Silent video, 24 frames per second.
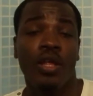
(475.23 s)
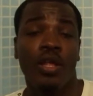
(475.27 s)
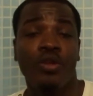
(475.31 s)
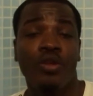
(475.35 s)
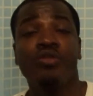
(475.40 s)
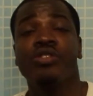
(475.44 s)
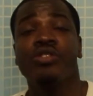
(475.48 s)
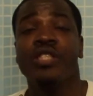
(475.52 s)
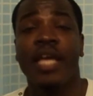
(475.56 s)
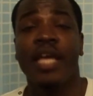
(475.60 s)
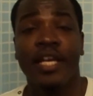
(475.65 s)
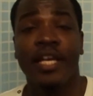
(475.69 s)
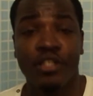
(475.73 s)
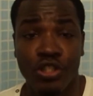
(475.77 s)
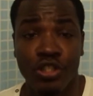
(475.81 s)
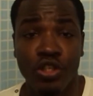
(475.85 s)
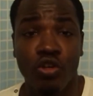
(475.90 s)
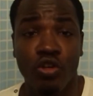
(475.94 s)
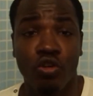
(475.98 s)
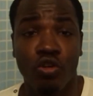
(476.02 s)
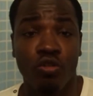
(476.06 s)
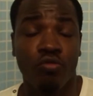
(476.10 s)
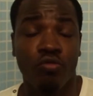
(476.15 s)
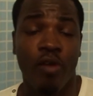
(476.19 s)
you stay
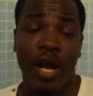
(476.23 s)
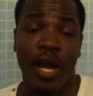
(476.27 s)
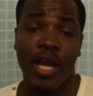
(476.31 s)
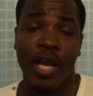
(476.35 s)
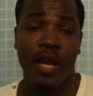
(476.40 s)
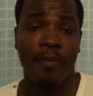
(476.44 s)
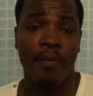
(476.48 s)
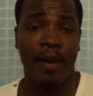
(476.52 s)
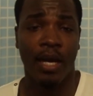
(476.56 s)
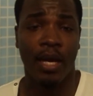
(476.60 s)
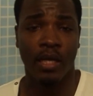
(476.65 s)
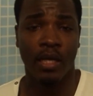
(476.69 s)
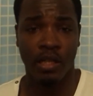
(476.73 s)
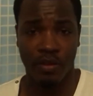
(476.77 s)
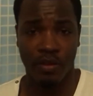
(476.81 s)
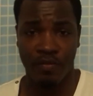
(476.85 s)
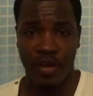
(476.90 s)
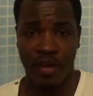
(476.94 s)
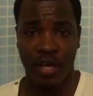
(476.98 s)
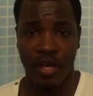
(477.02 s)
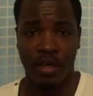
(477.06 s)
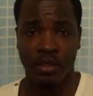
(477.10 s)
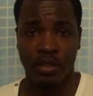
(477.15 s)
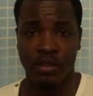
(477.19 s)
tuned right here, my
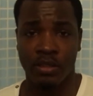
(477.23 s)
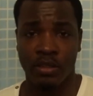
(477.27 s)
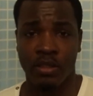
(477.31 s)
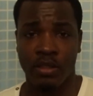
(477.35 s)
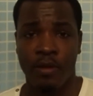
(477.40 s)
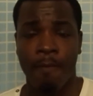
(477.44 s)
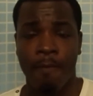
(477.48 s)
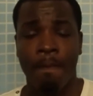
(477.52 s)
cliffhangers.